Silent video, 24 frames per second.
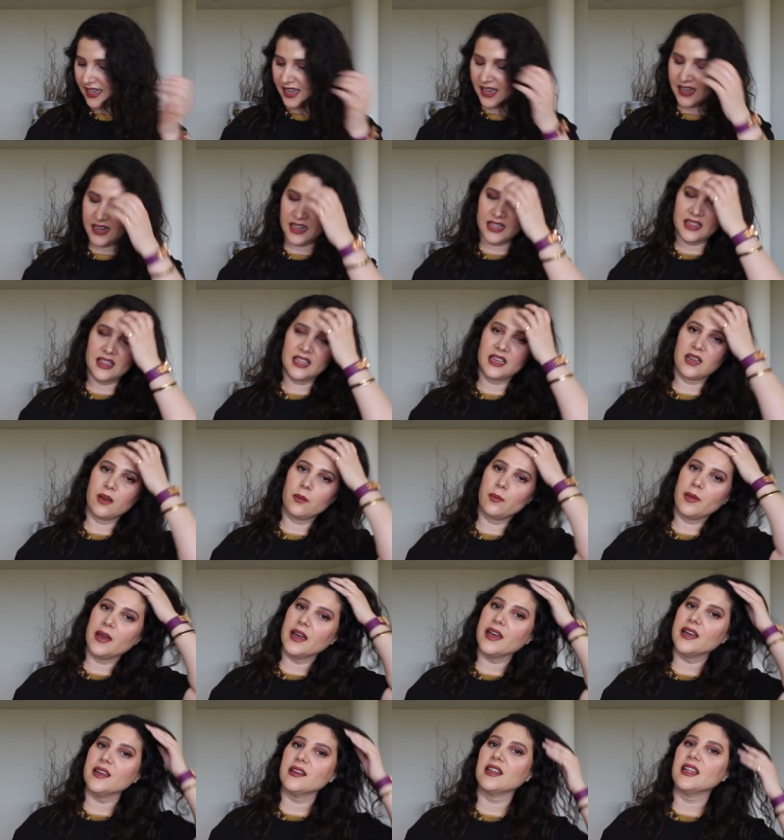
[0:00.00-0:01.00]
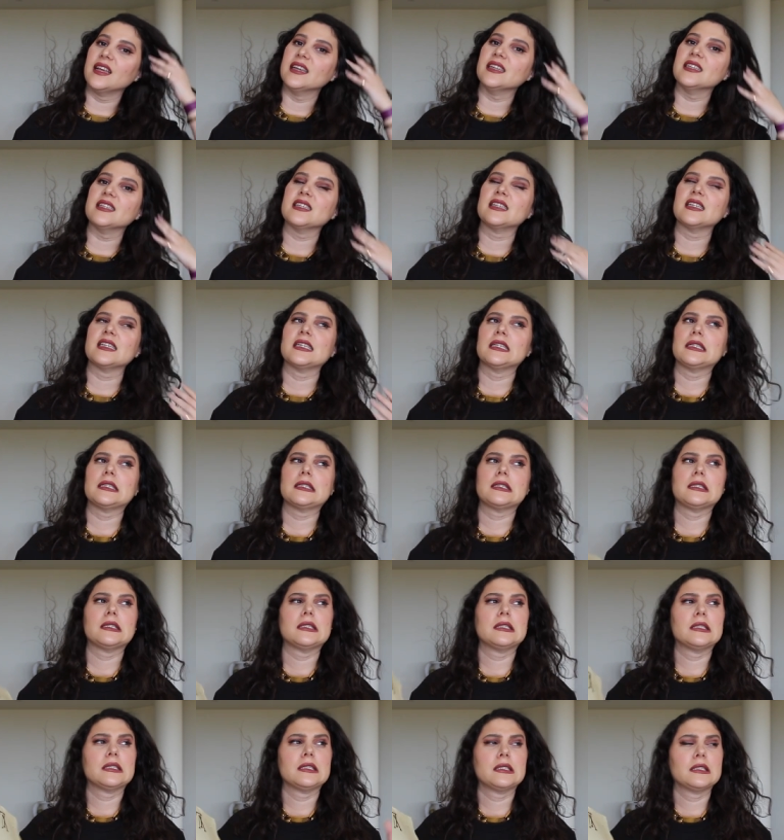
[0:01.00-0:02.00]
And I think I paid like
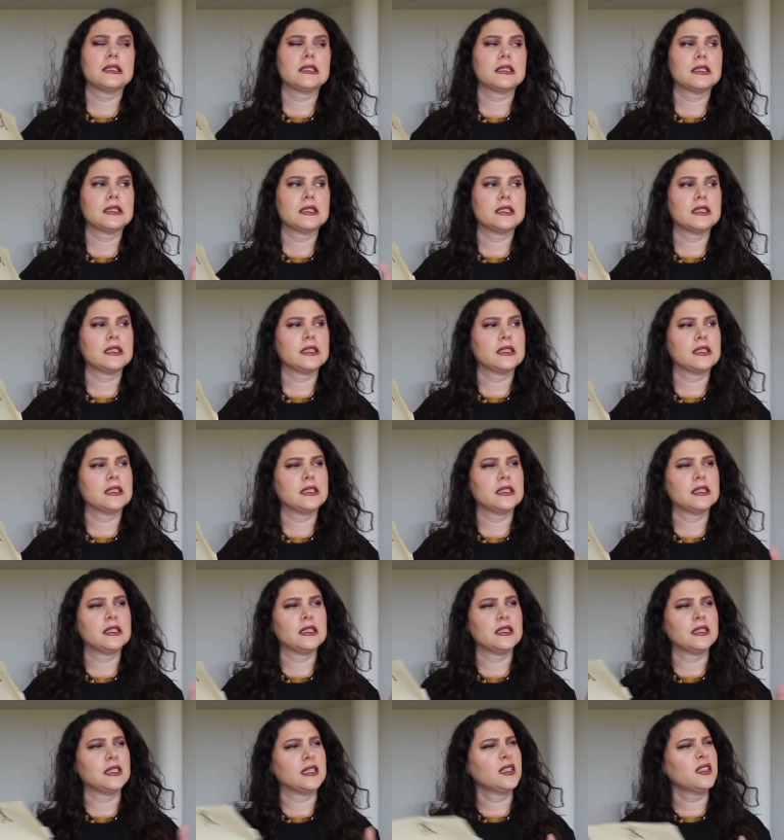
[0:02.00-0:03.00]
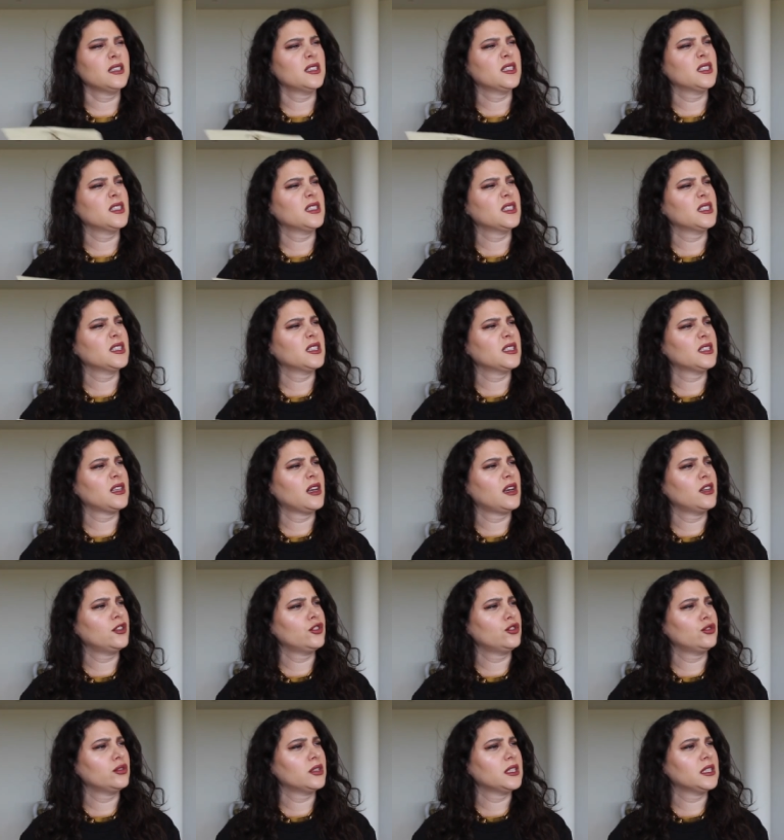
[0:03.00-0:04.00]
six
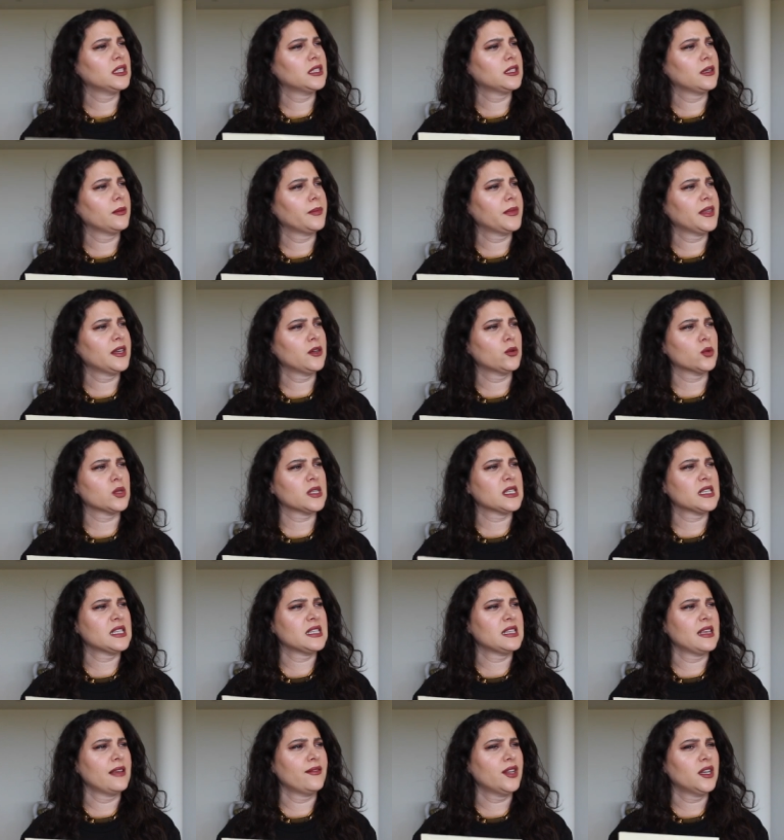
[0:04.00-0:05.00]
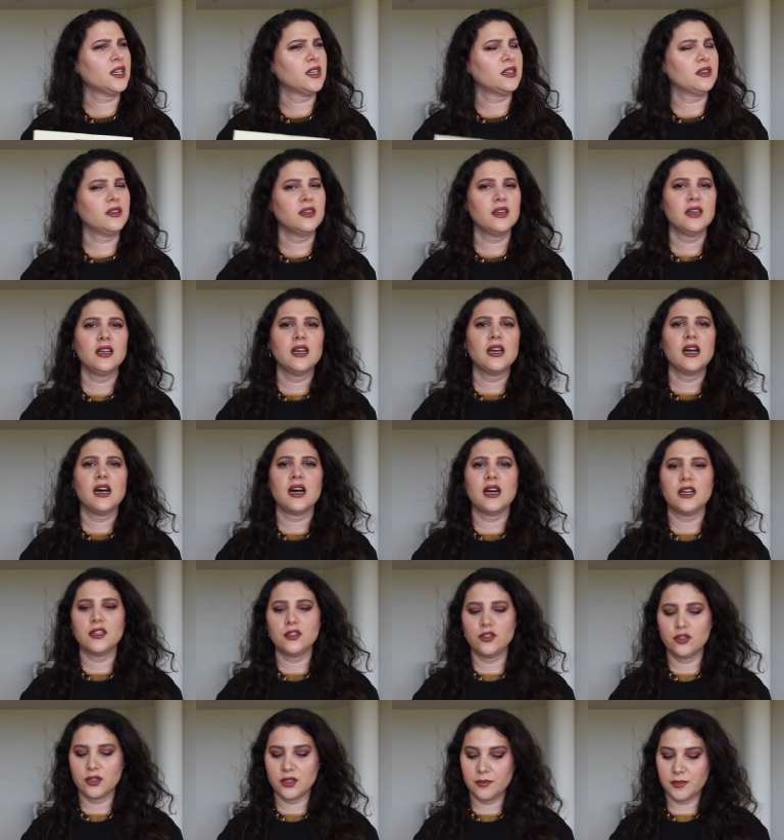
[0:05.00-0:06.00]
hundred and something or seven
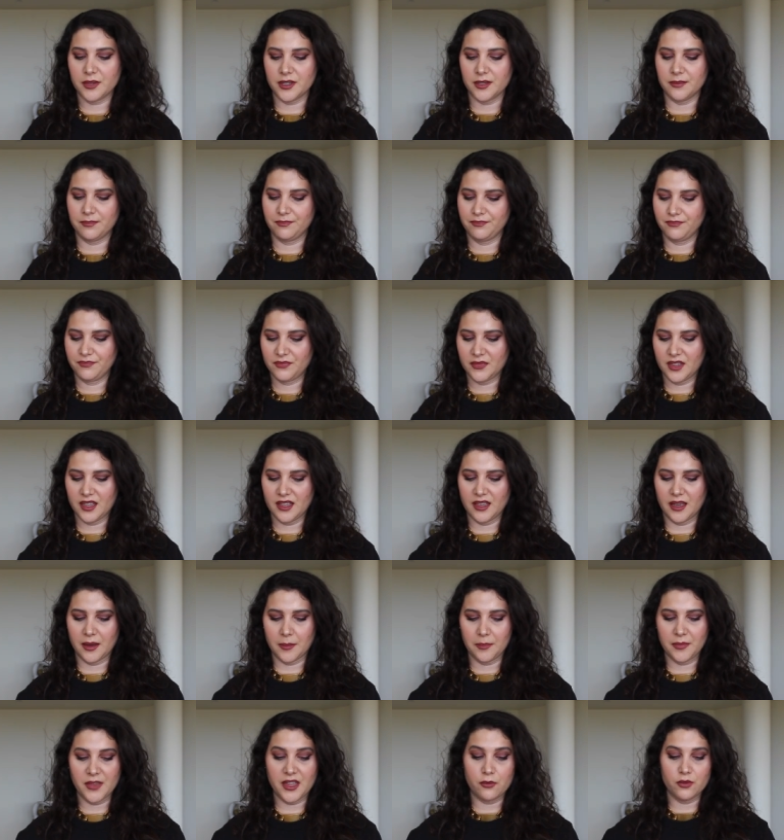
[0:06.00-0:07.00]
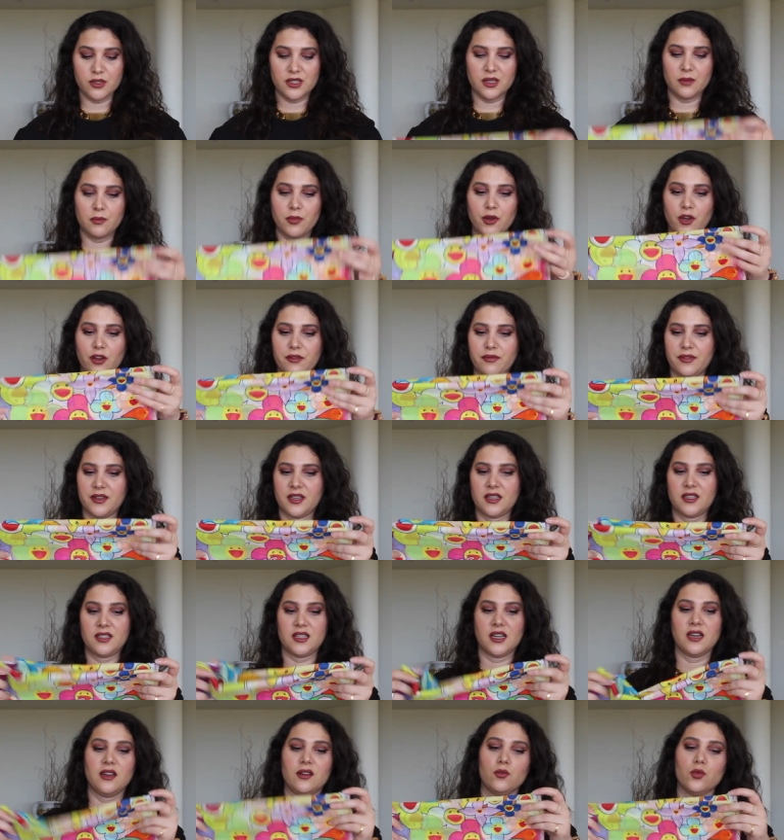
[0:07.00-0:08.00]
hundred, but yeah, it was in
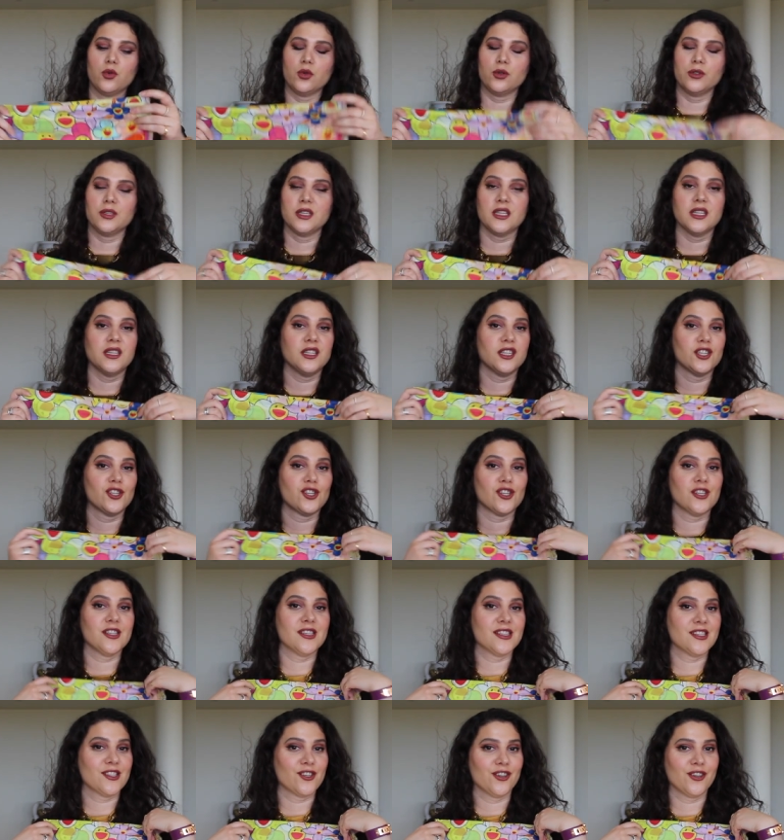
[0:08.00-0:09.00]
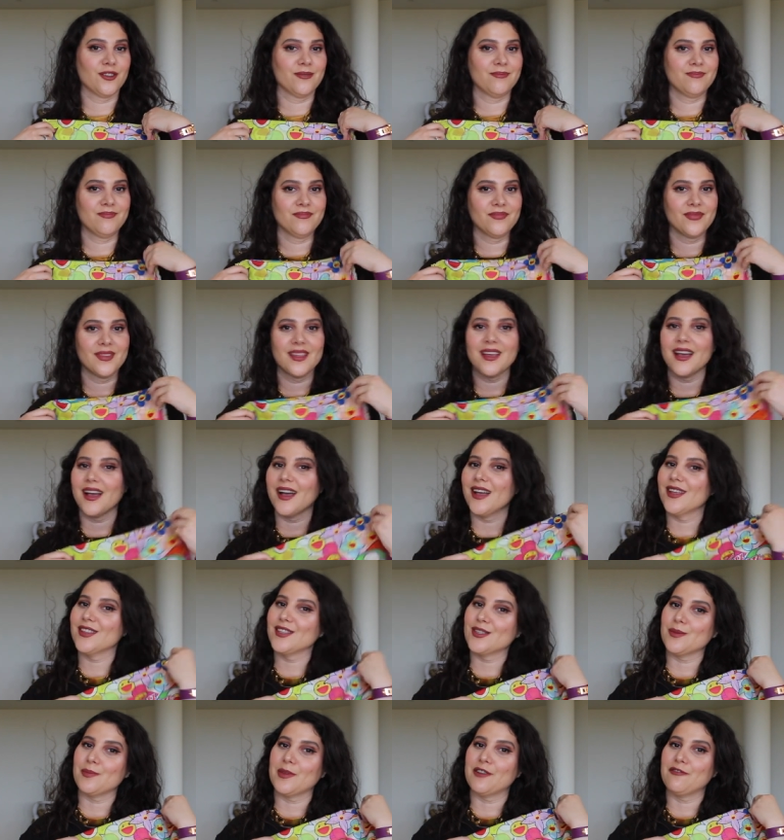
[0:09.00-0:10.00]
perfect unwarm condition, so
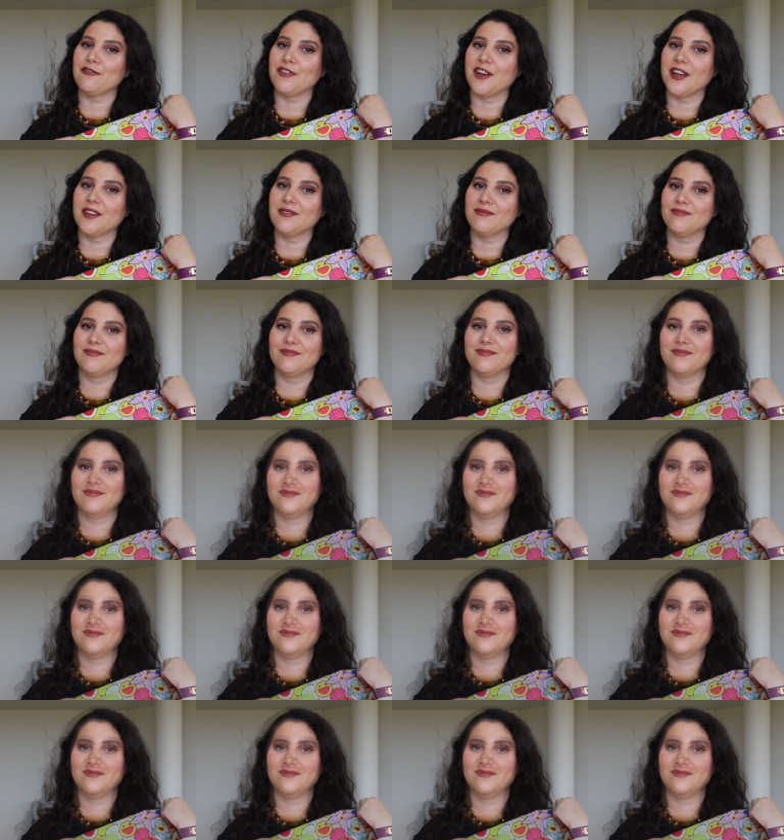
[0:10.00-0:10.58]
it's a bit of fun.